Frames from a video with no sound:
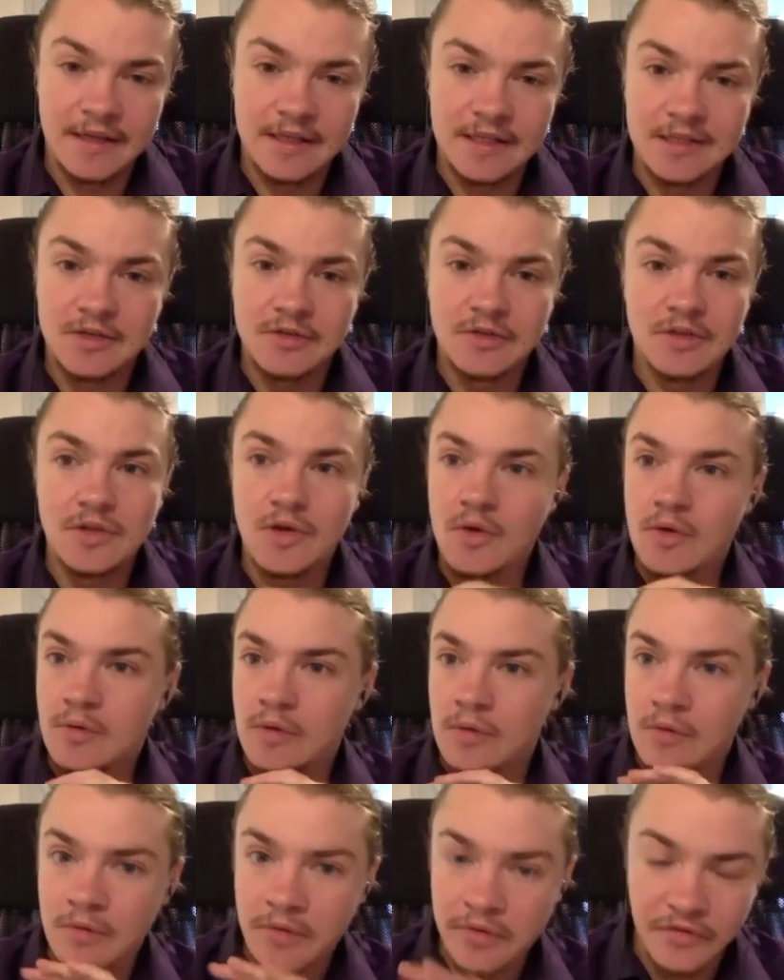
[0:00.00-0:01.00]
You could know
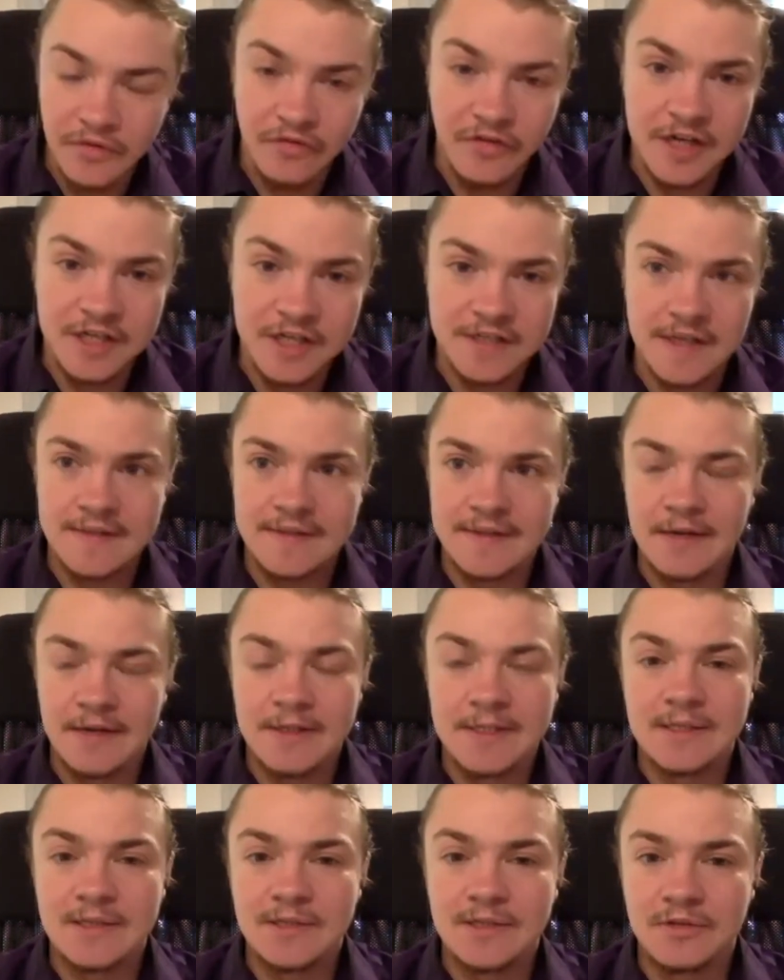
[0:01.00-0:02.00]
all the French that there
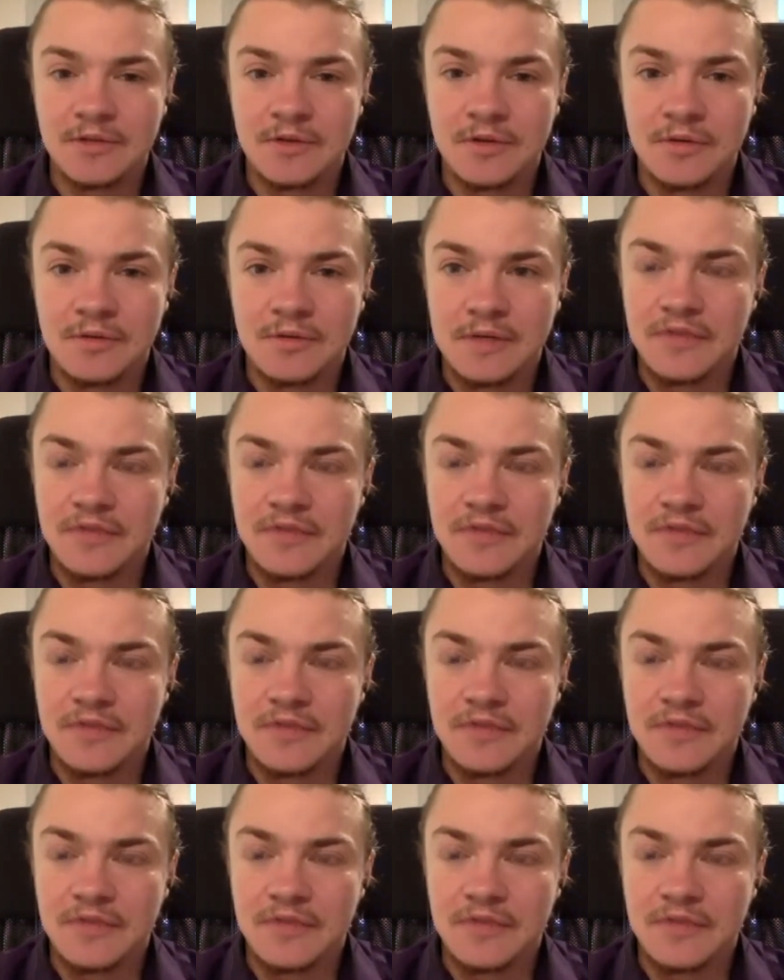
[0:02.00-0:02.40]
is to know.